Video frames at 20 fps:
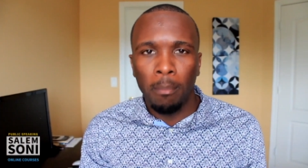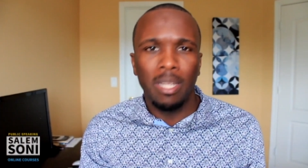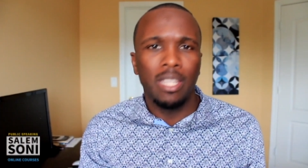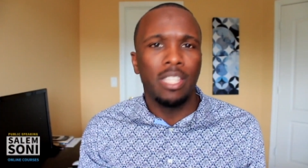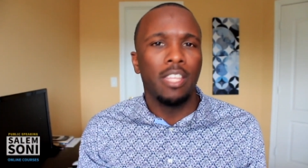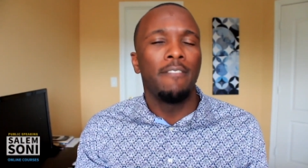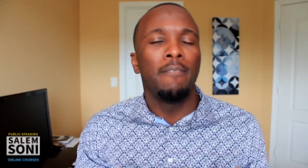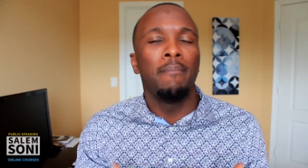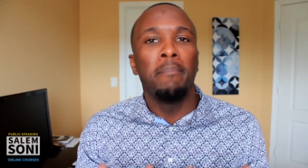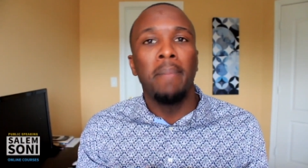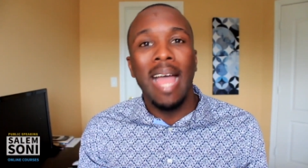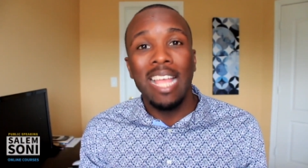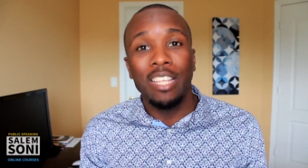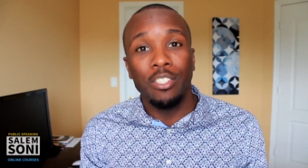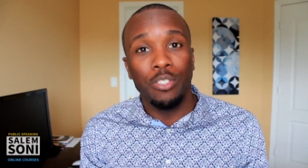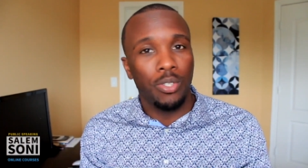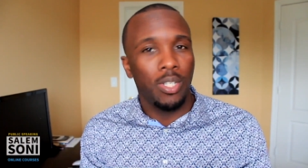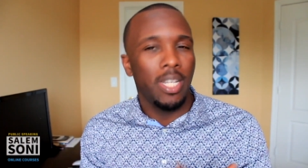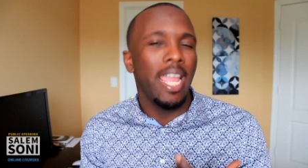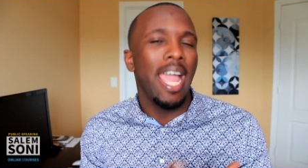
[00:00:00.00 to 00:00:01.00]
but they've
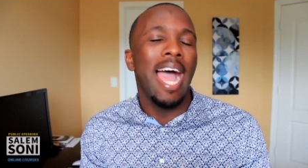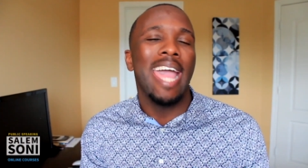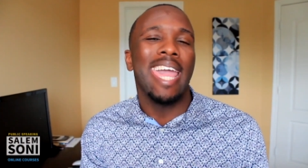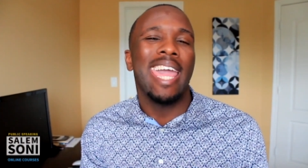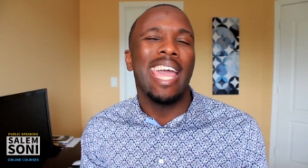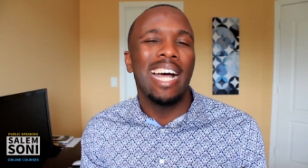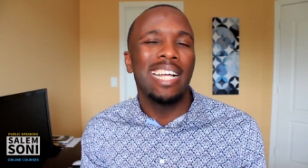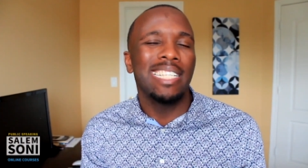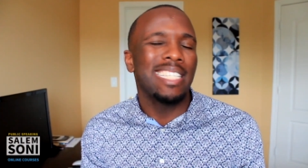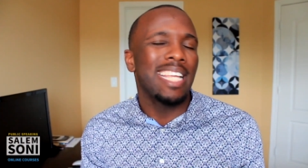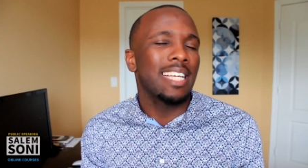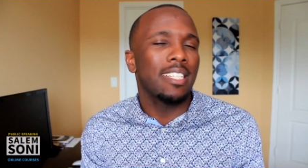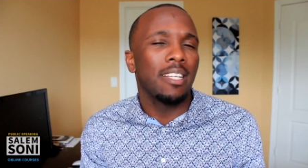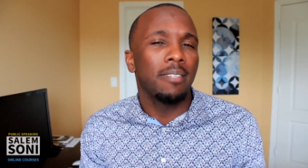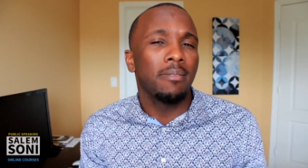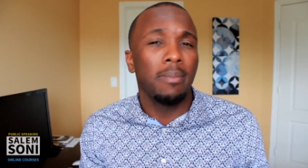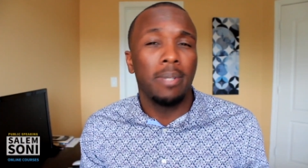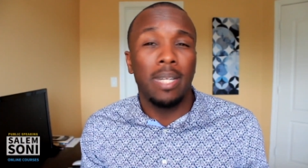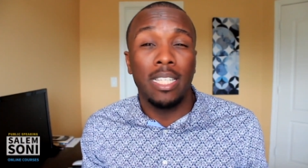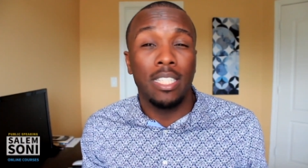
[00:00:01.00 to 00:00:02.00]
mastered the eye contact.
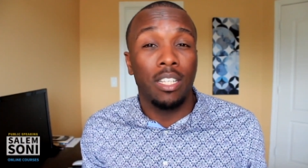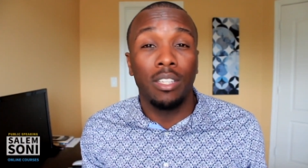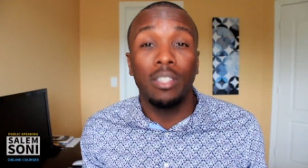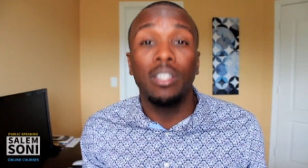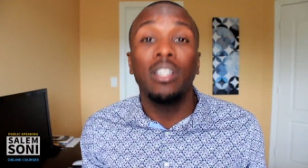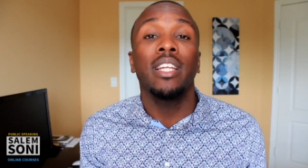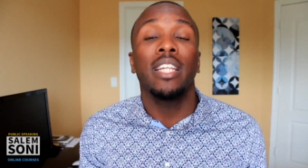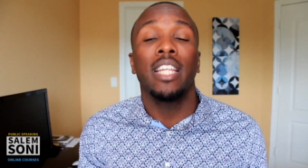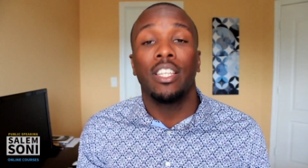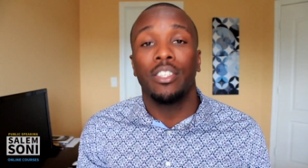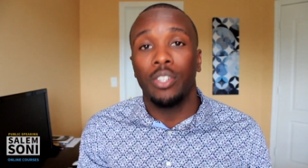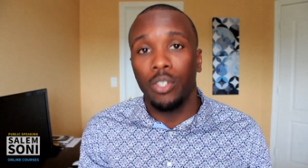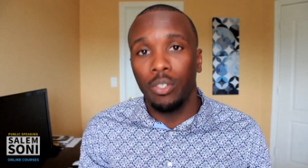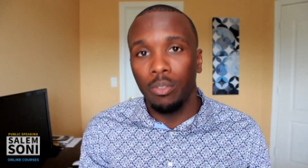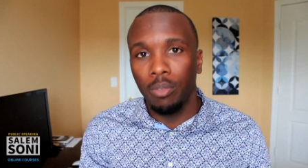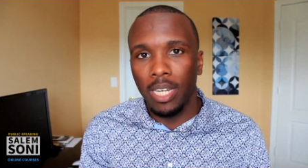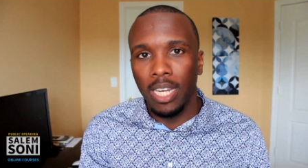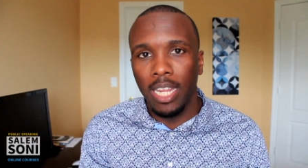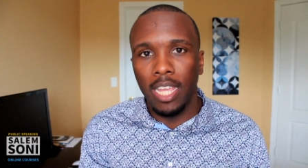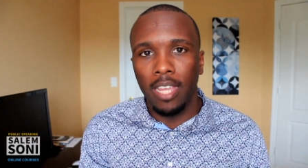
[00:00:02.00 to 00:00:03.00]
Sometimes it doesn't look like they're
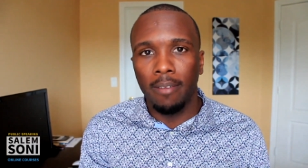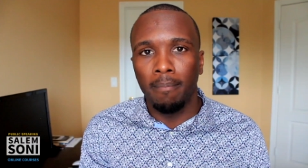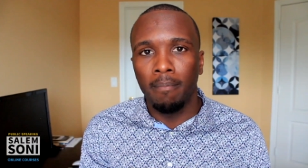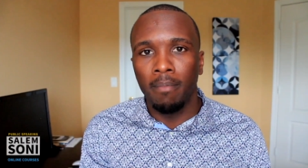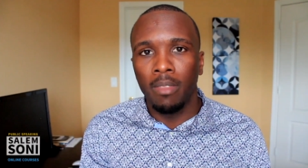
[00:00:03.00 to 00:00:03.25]
reading.